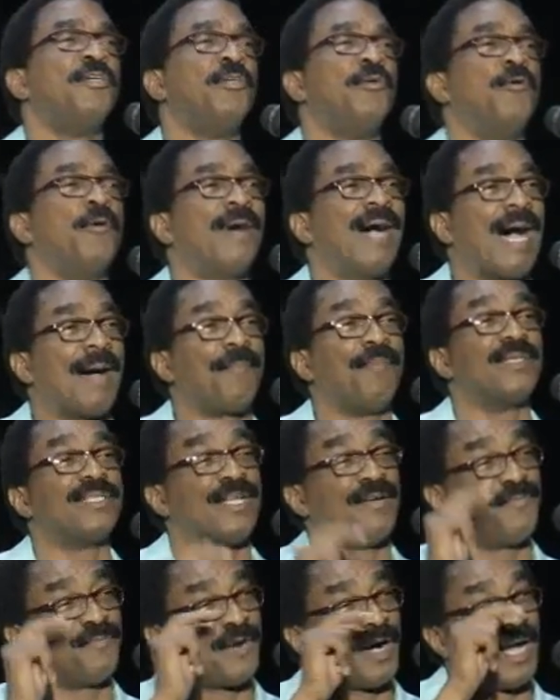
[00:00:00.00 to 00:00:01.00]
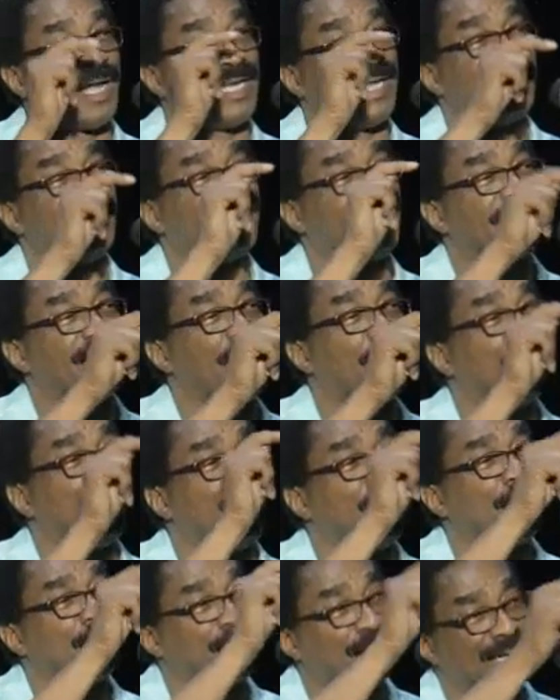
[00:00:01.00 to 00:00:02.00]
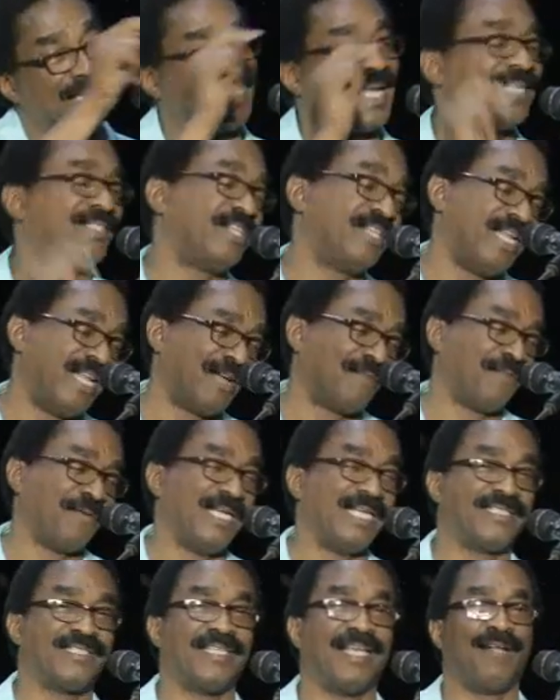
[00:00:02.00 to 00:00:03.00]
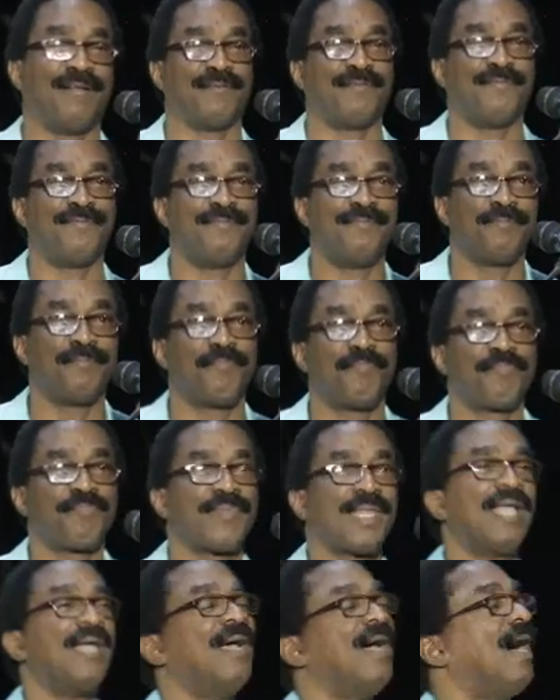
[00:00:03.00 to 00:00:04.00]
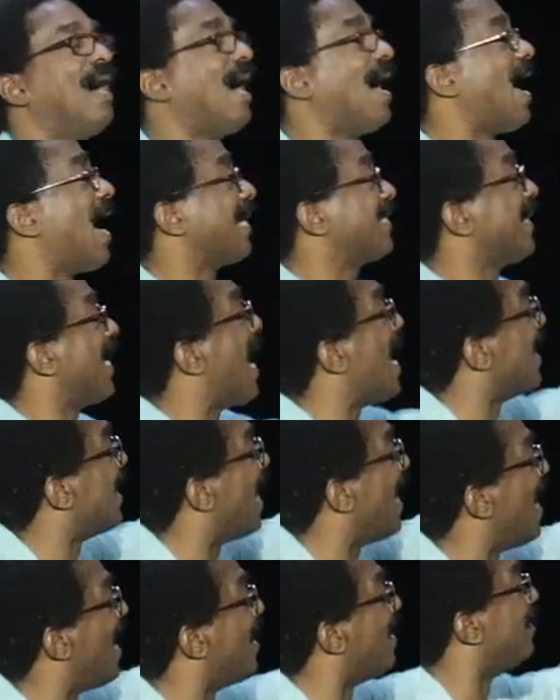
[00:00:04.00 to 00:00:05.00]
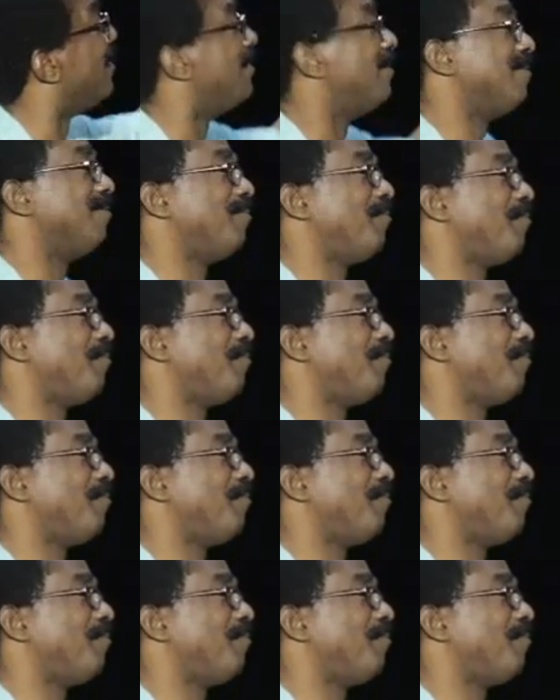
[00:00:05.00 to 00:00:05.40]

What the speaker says: you happen to fall into your own pit that you dig for yourself. Ask Anil,